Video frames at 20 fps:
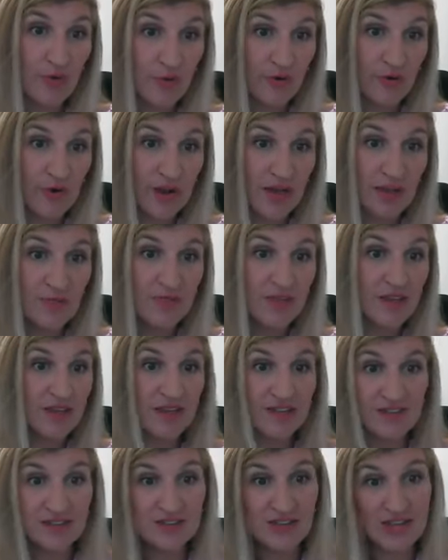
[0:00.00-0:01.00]
program
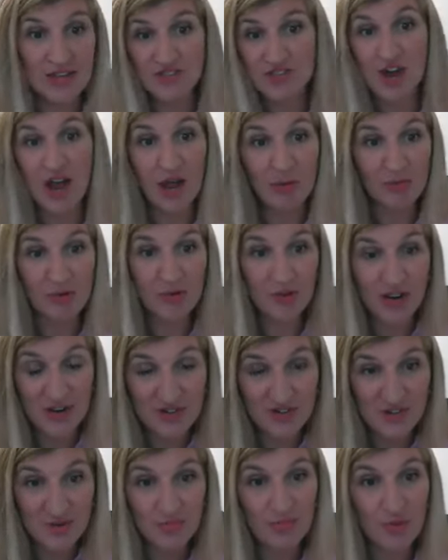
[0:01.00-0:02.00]
is a job
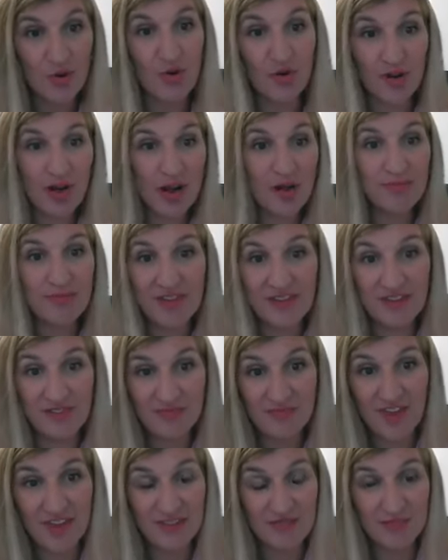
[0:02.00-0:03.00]
creation program. The
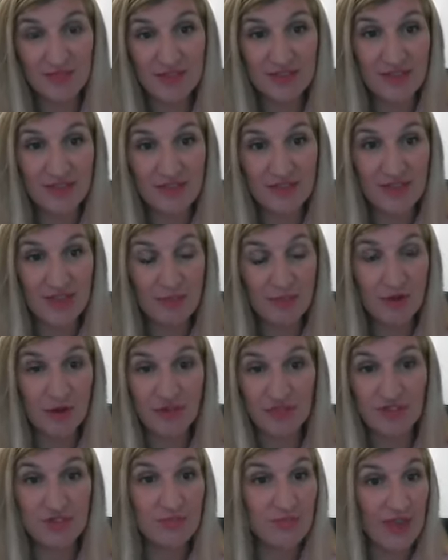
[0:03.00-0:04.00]
investment that the
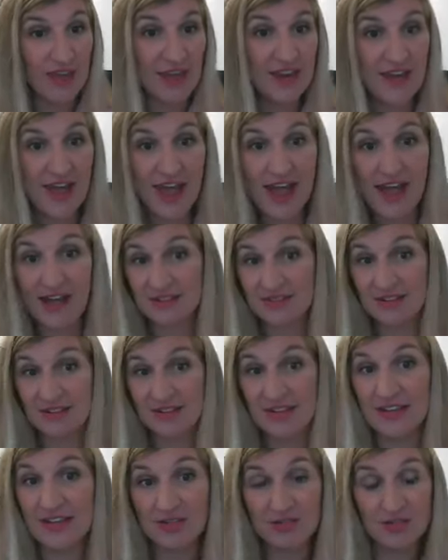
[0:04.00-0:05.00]
person made has to
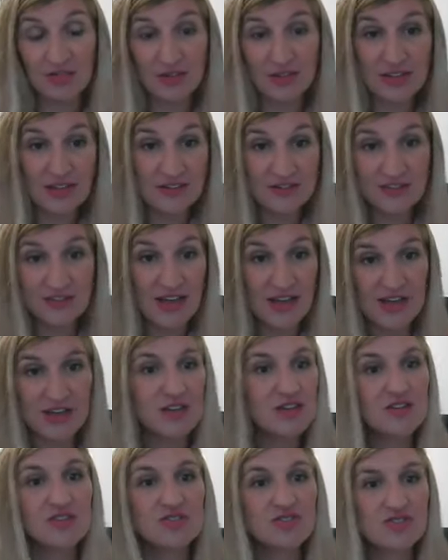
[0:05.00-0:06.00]
lead to at least
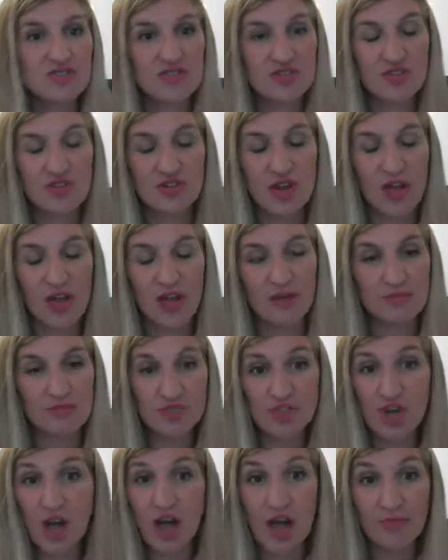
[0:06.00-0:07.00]
10
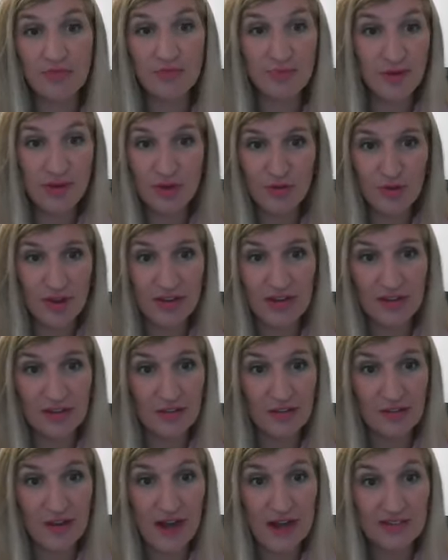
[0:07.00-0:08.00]
jobs being created
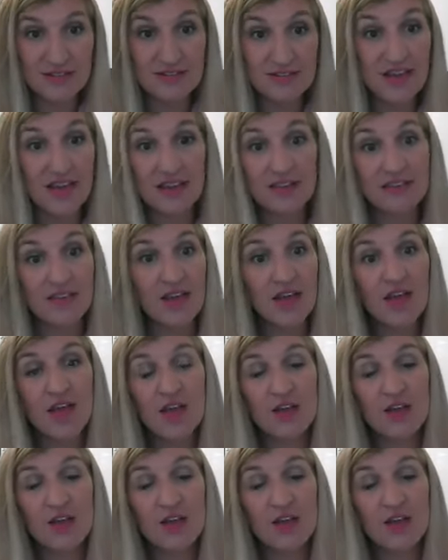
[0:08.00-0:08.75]
in the United States.